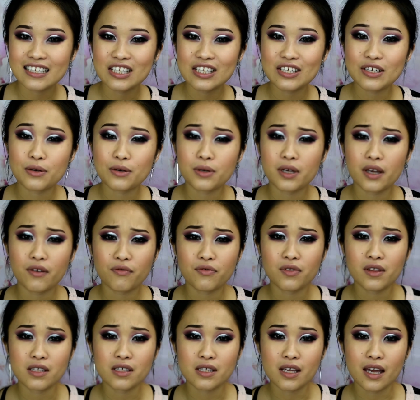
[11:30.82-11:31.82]
to give
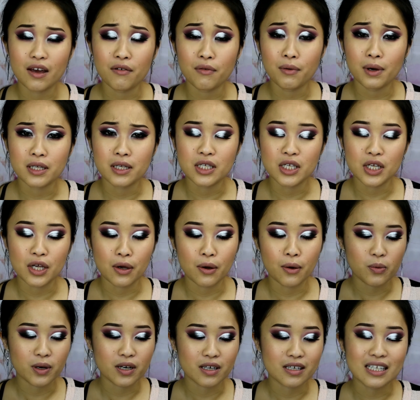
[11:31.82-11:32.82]
this giveaway to you,
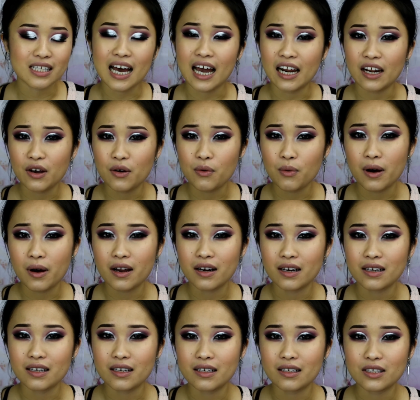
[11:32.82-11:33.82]
because I didn't want
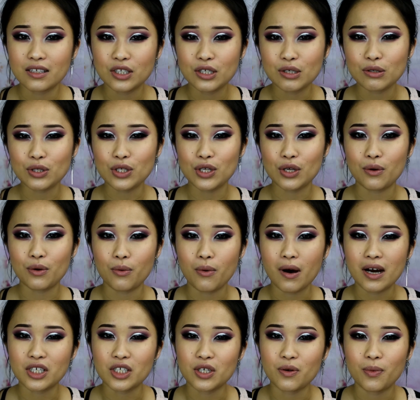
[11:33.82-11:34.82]
you to
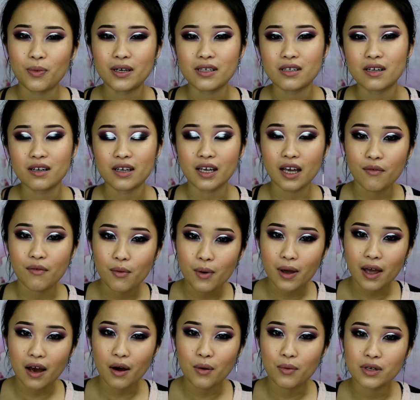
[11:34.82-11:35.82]
watch it based on a giveaway.
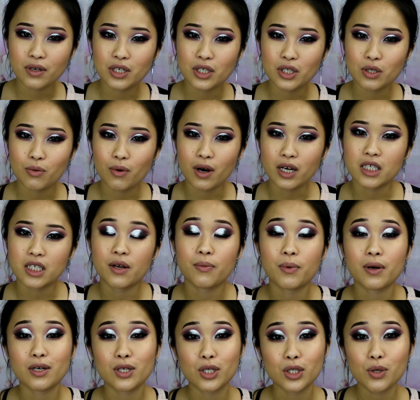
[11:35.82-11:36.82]
I want you to watch it
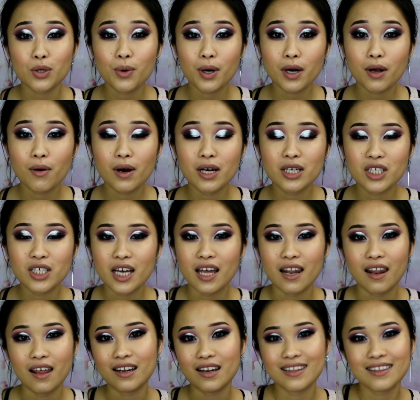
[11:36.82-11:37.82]
because you want to watch it, and
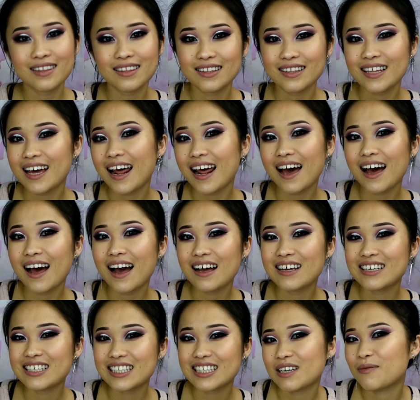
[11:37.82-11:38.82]
then ta-da, you
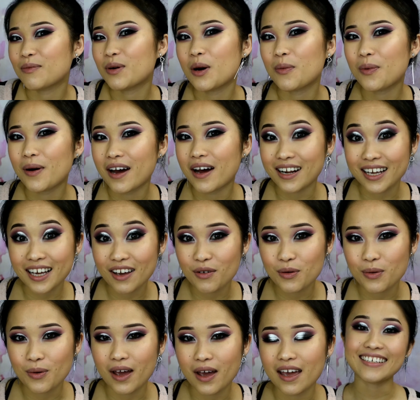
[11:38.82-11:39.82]
stumble upon a
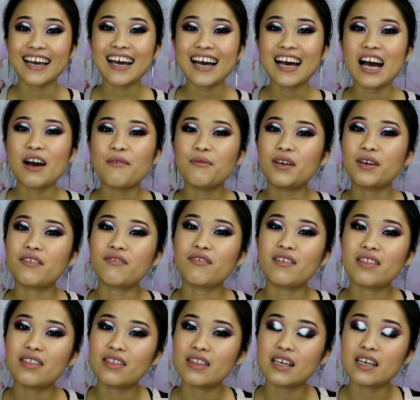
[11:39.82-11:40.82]
giveaway. Yeah, I'm
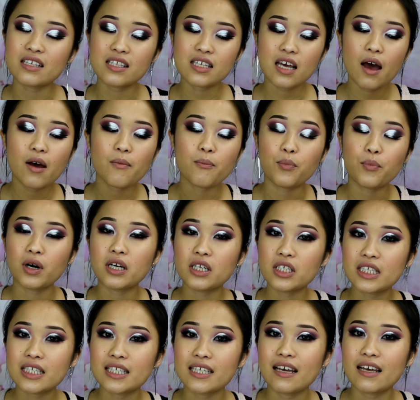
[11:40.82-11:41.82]
giving this brush
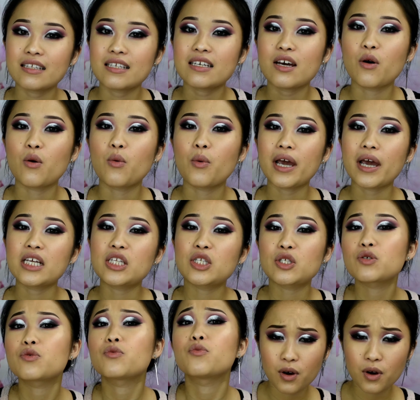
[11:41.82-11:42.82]
set away to
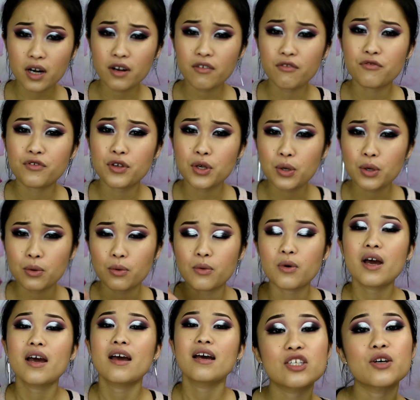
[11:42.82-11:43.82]
one of you.
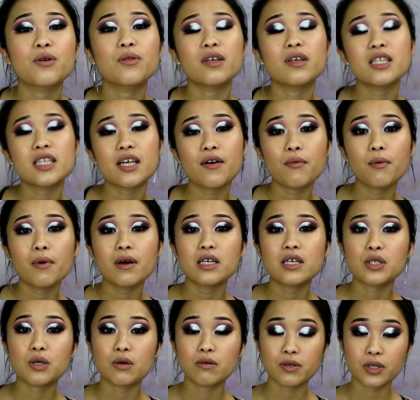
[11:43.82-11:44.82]
So this giveaway is
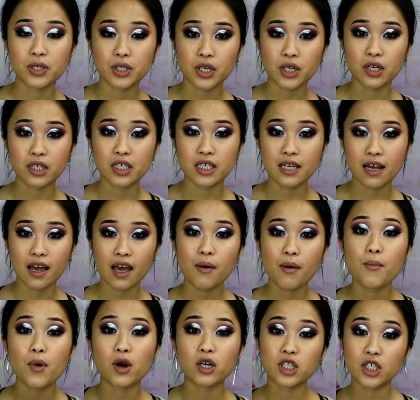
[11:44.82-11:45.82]
going to start today,
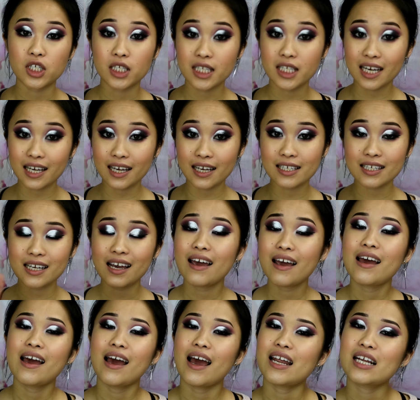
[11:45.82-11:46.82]
March 2nd,
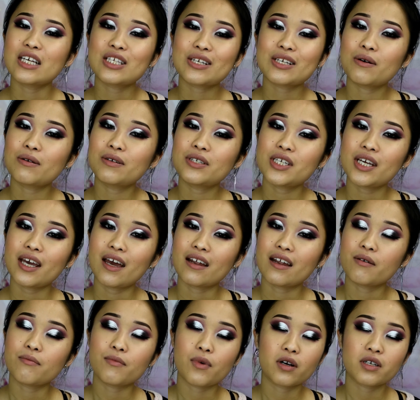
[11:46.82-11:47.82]
and it's going to
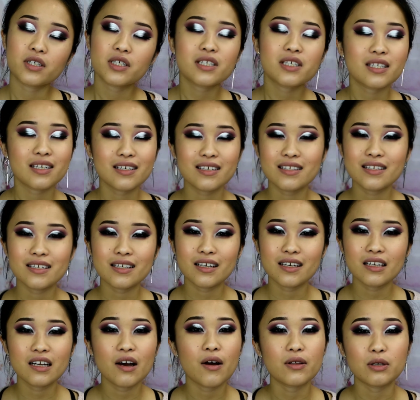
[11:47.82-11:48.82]
end March
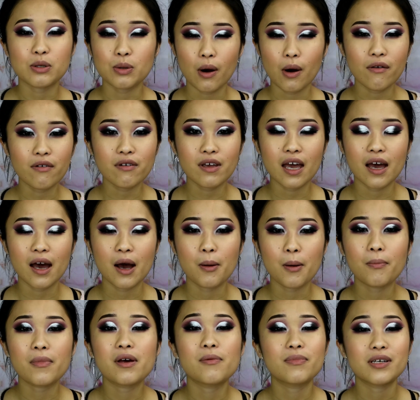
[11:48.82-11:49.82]
16th, 12
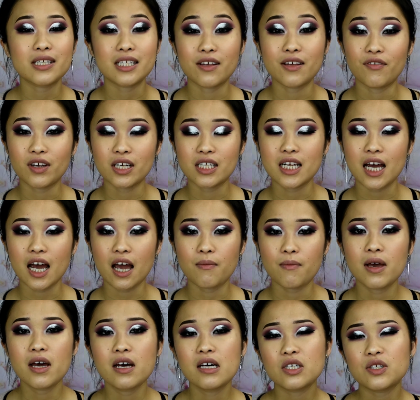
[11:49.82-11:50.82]
a.m. Pacific time.
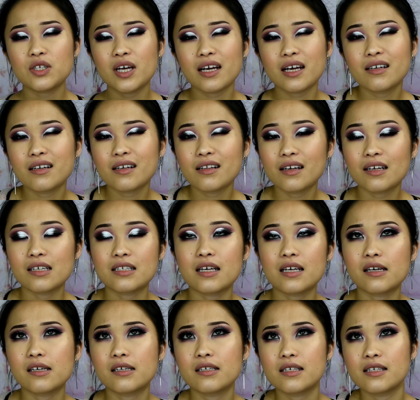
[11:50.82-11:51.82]
So technically it's like
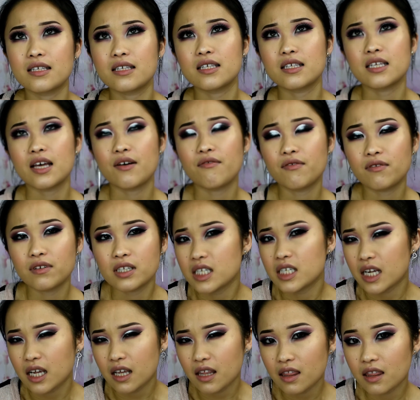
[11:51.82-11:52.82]

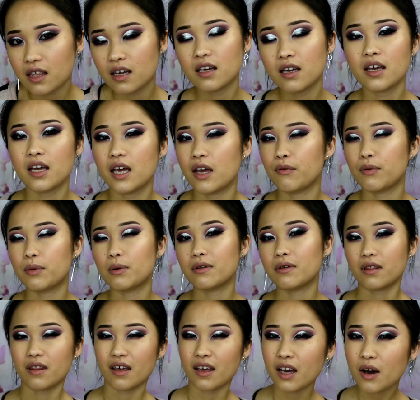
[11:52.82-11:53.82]
17th if you
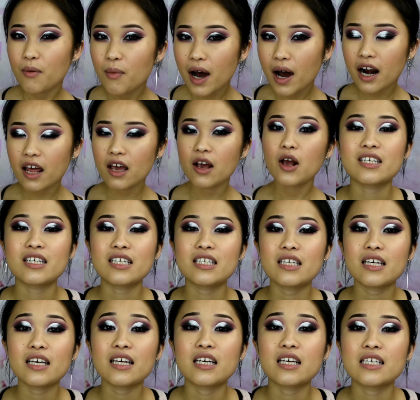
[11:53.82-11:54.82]
think about it. This
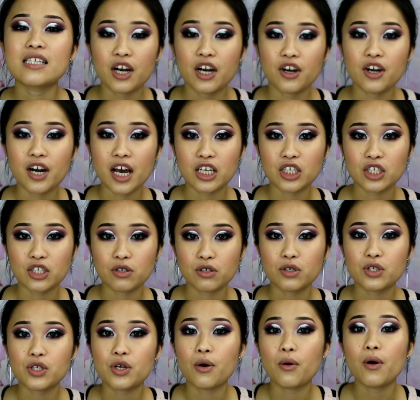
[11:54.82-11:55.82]
is international,
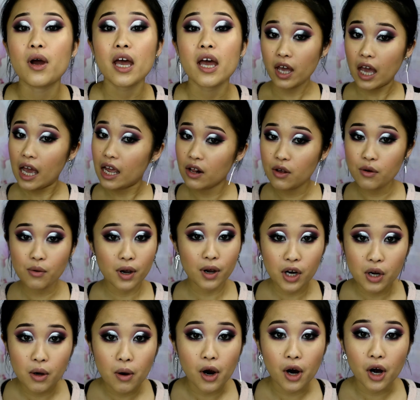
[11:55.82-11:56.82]
so anywhere you
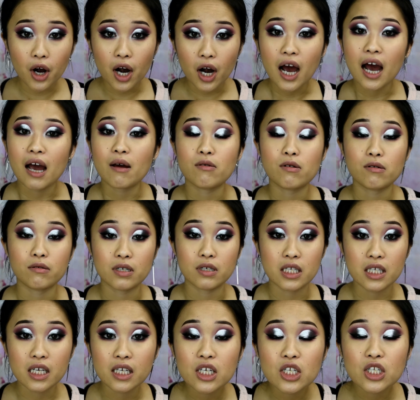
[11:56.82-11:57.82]
are, I'm going to
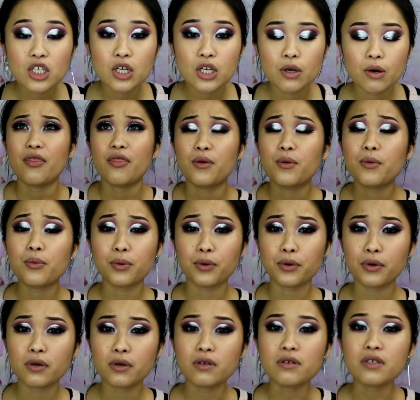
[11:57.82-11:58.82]
send it to you. The
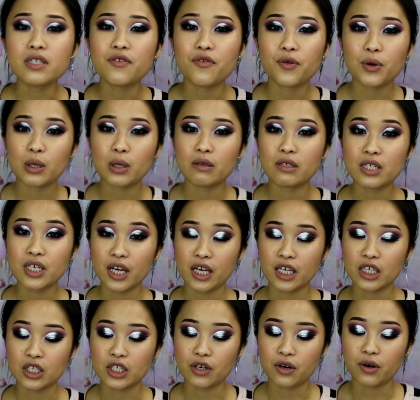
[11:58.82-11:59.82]
rules for you to
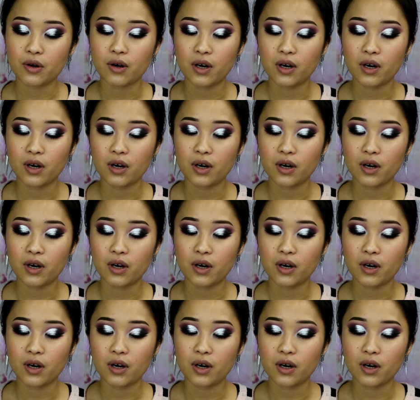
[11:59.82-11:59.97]
enter